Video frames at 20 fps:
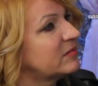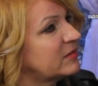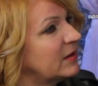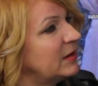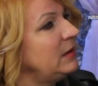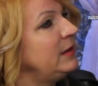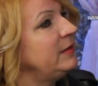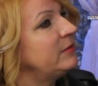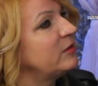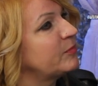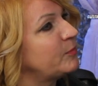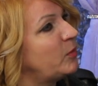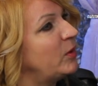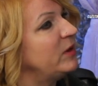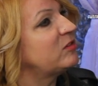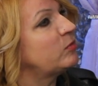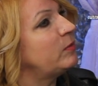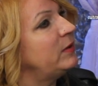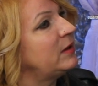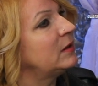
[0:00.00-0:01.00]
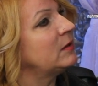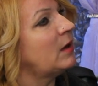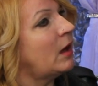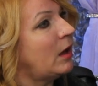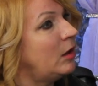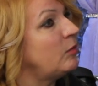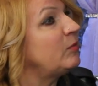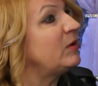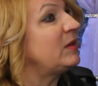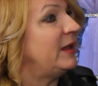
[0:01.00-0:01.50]
Suddenly there's points we can
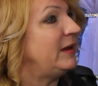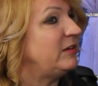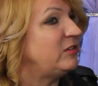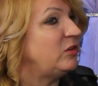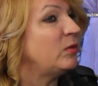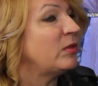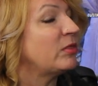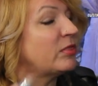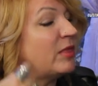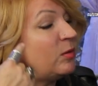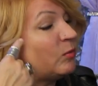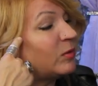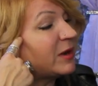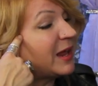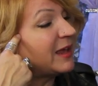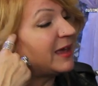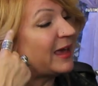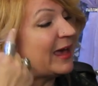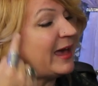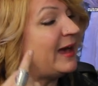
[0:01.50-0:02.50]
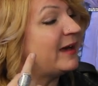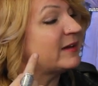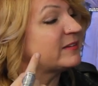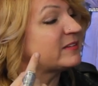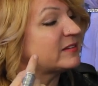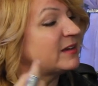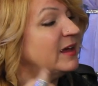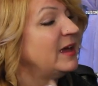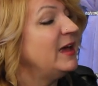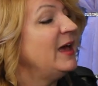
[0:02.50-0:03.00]
all relate to, and then when I
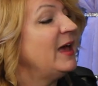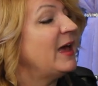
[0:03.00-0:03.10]
cast,